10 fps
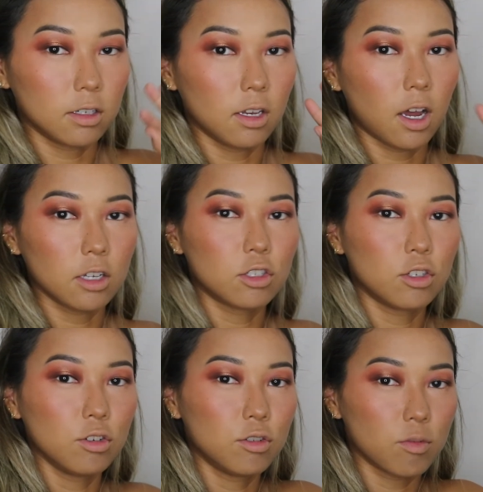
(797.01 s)
Not
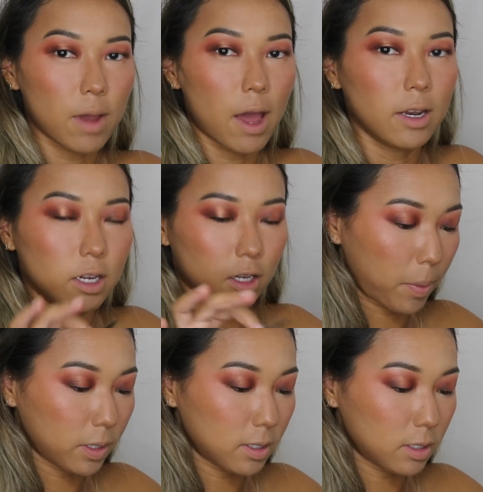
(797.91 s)
too dramatic,
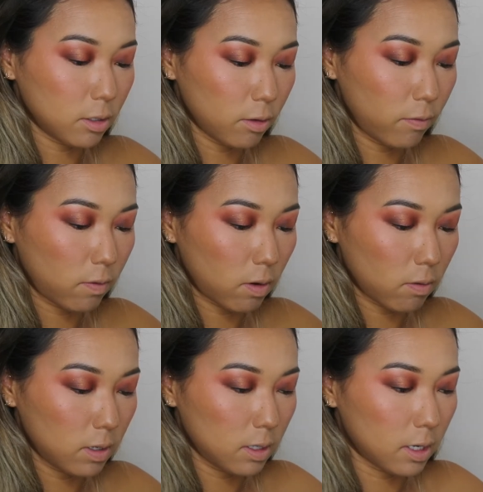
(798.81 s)
but still
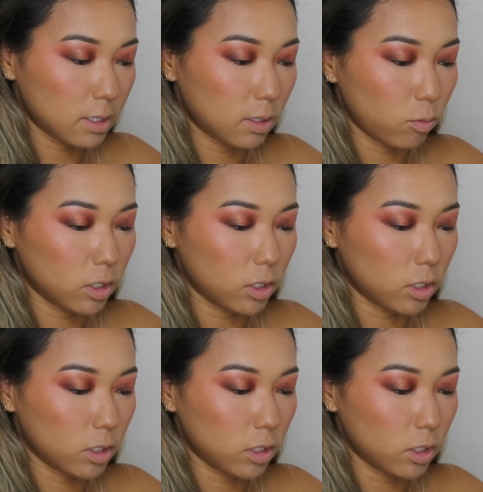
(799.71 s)
very nice and